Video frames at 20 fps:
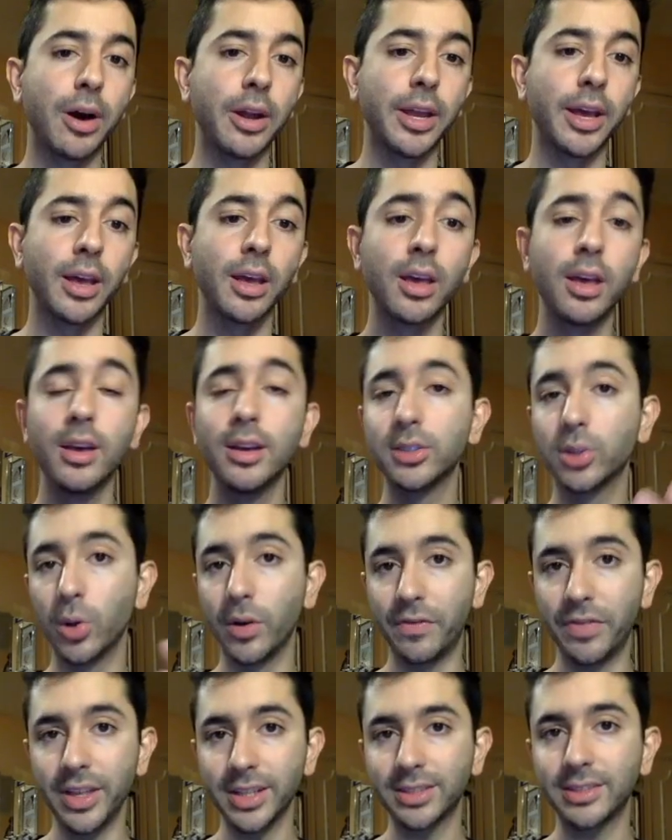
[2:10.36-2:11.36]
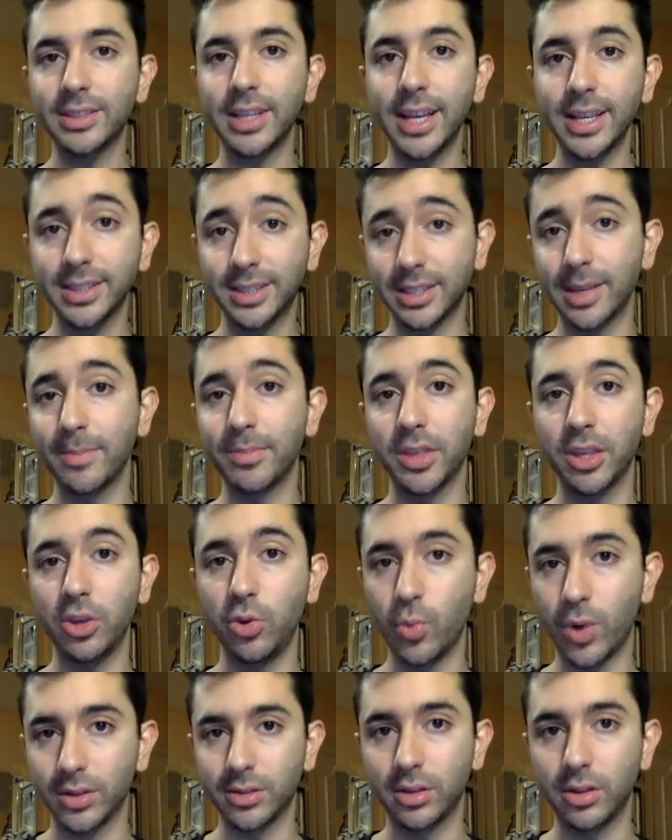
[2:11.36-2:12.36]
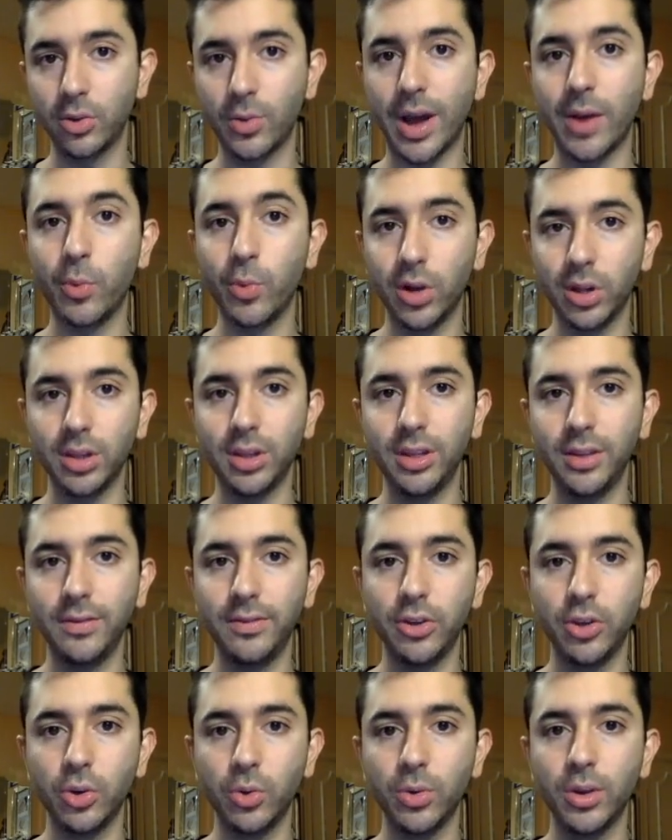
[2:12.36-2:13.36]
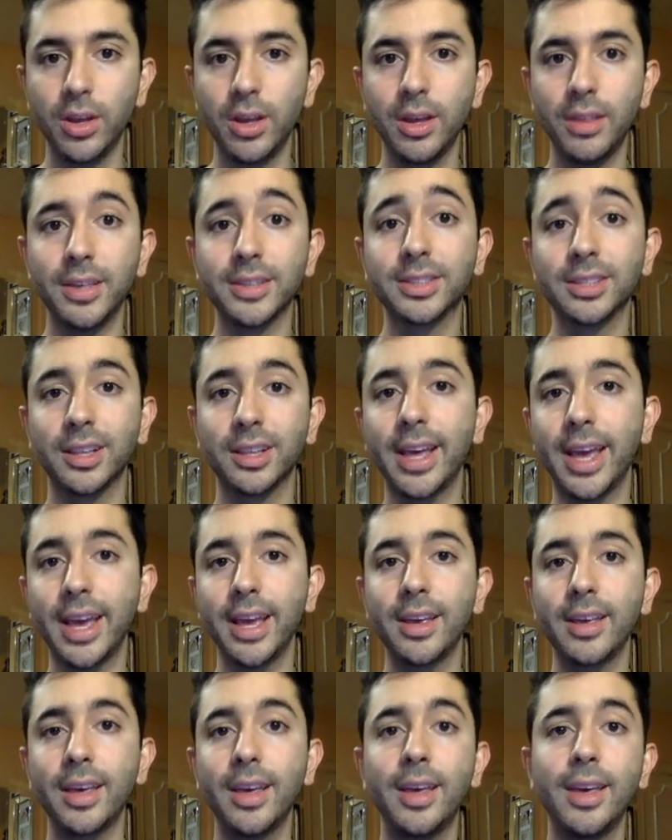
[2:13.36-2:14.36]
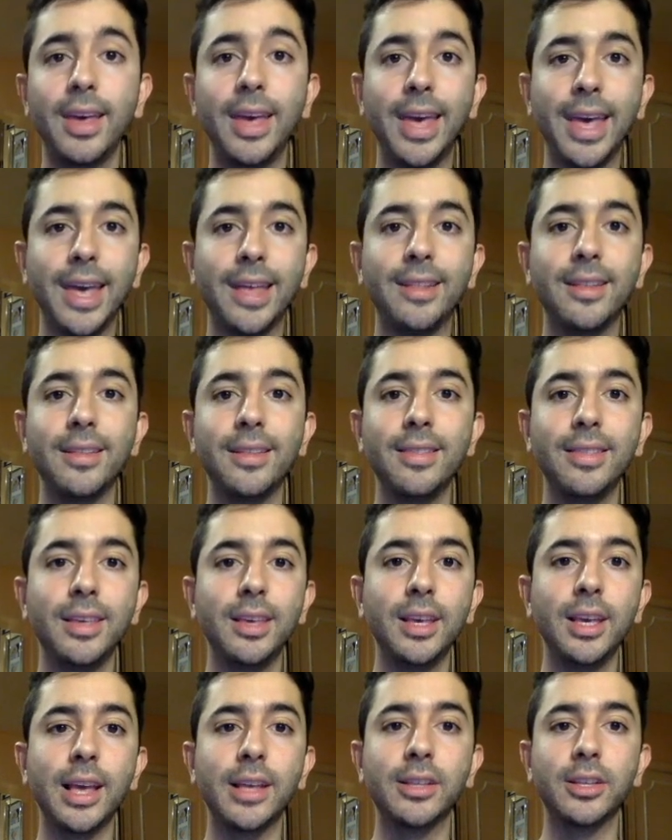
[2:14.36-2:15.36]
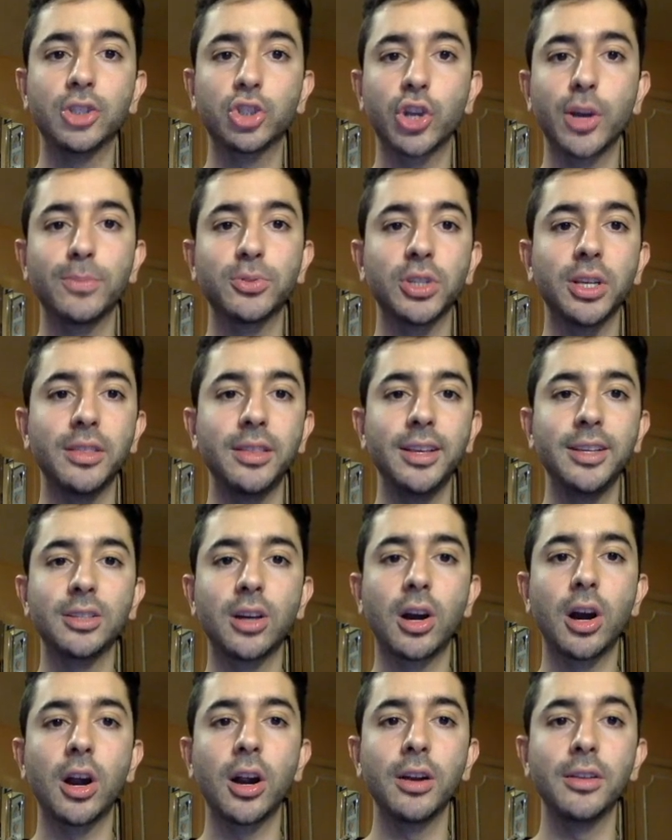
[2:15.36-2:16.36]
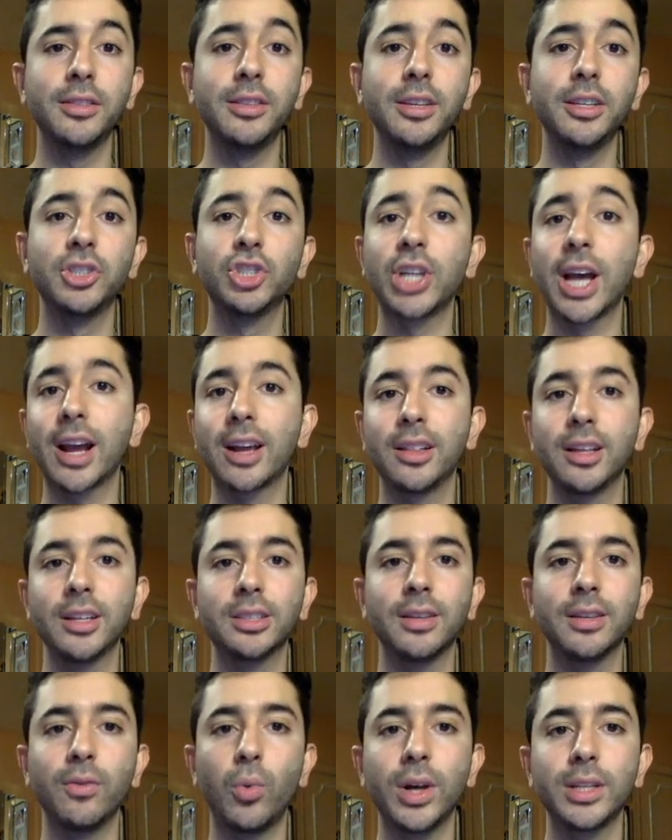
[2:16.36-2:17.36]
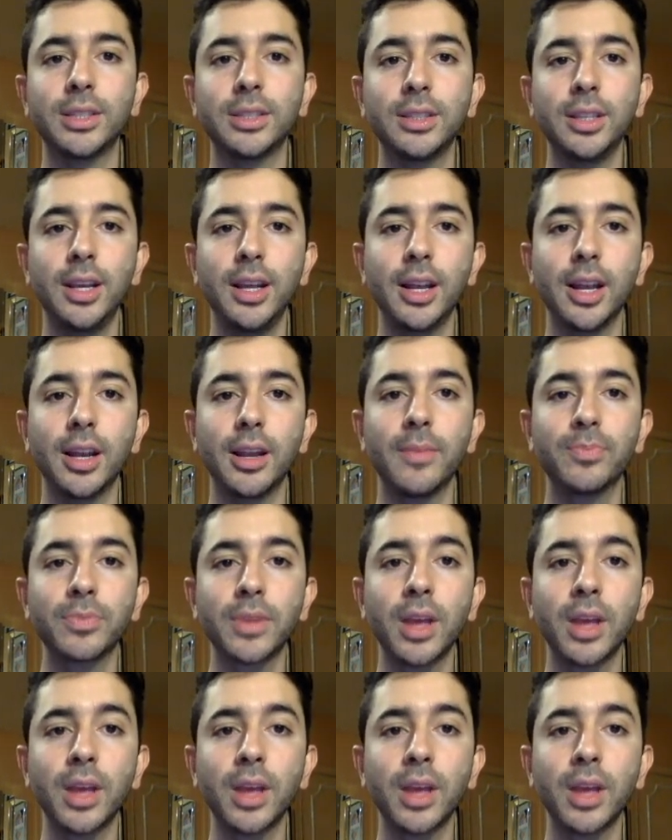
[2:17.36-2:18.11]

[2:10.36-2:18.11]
on it. So if this is something you want to do, I will leave you this link in the description. These are the checklists of what's needed.